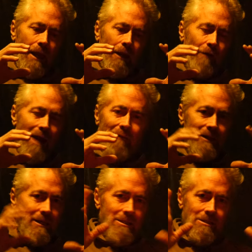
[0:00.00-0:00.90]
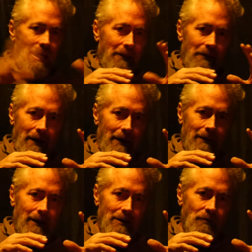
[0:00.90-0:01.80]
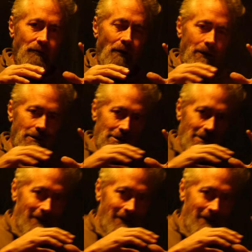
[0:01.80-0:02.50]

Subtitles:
Gravity is not a thing. It's a farce.